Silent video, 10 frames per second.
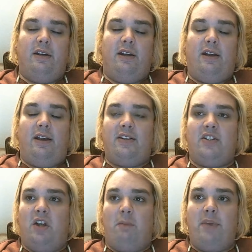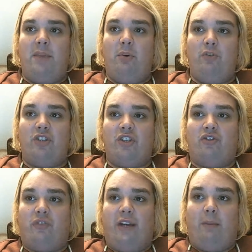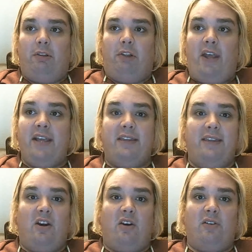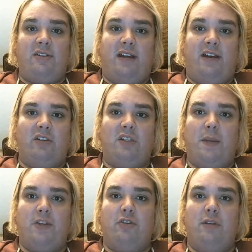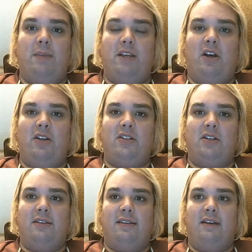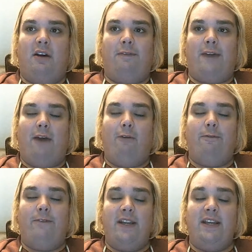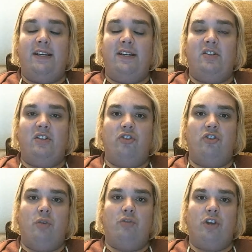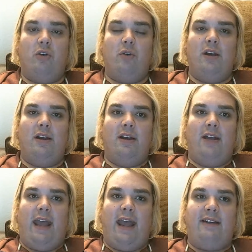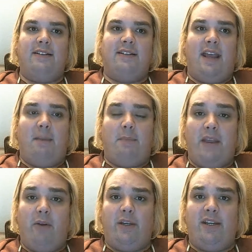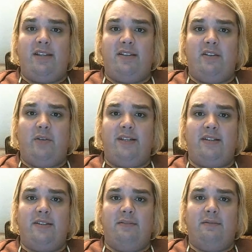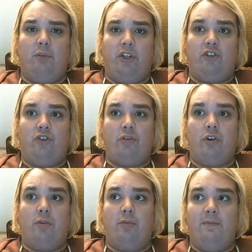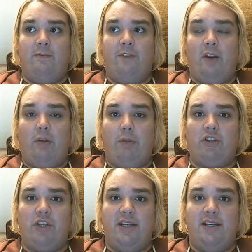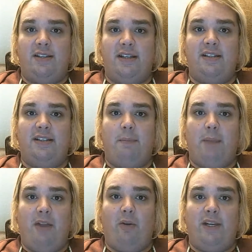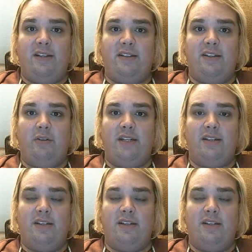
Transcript: Some people just straight up like the art style, especially because of how fitting it is to JoJo as a parody series, which JoJo very much is. It is a parody series.